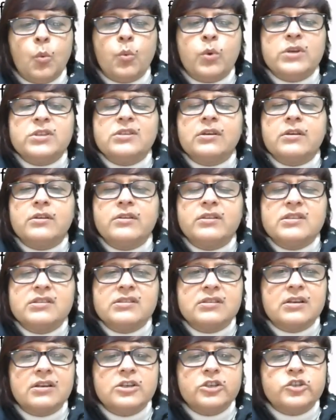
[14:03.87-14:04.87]
was a
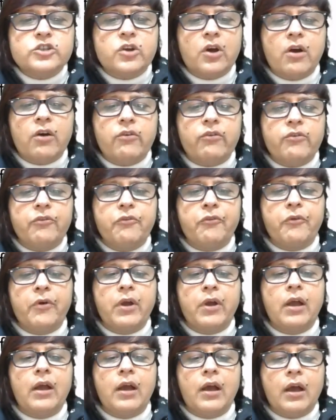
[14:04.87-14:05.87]
result of
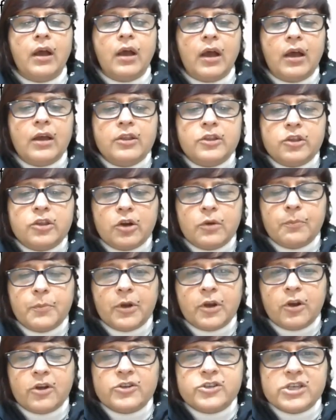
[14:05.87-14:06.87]

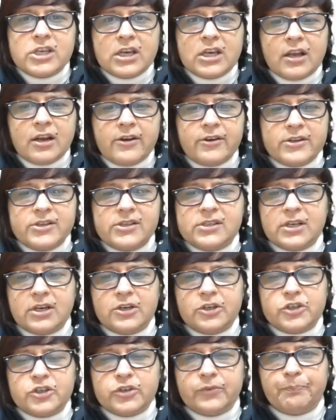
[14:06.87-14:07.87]
anthropological
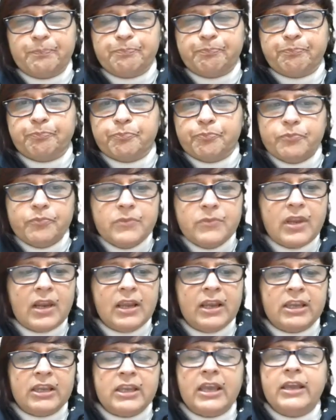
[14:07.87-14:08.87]
research
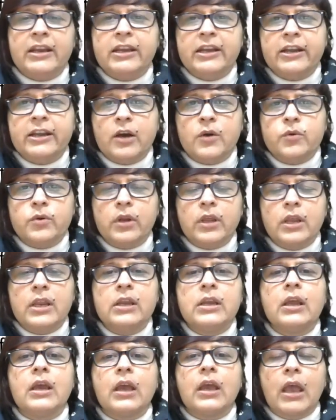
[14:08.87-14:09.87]
carried out
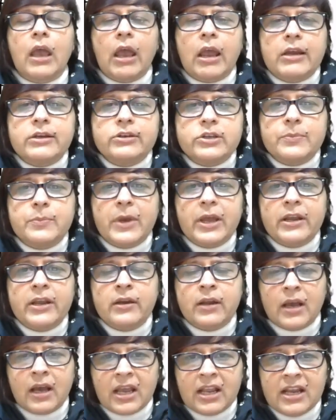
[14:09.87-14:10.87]
in
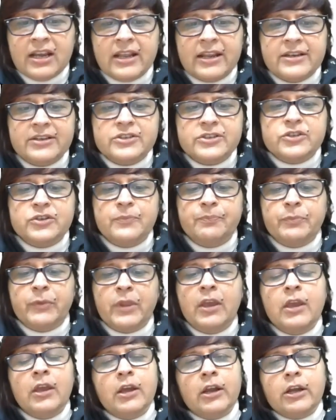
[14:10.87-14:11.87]
Andaman Islands
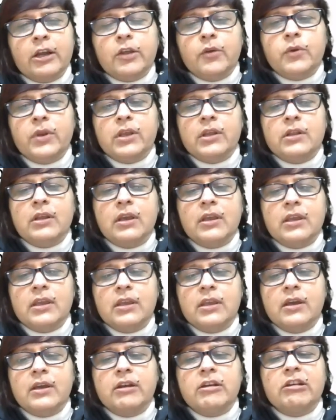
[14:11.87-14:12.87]
during the
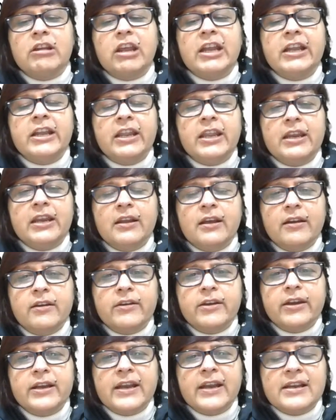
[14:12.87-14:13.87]
year
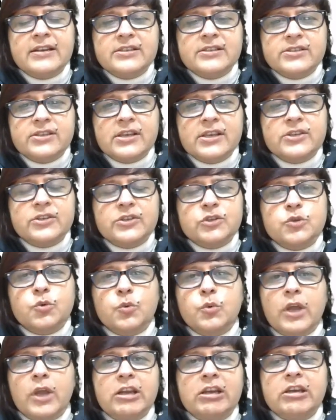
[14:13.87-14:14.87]
1906
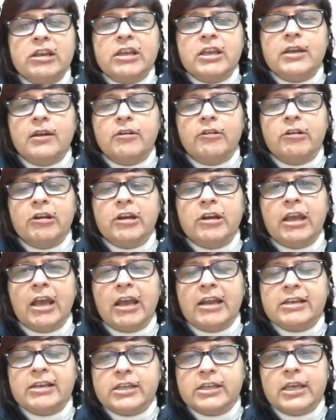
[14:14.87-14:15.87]
to
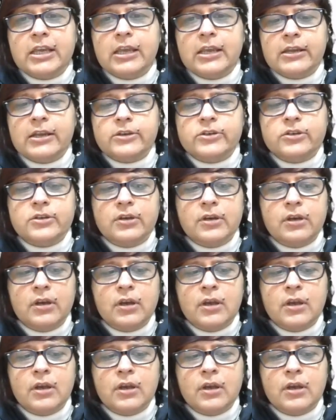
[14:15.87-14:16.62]
1908.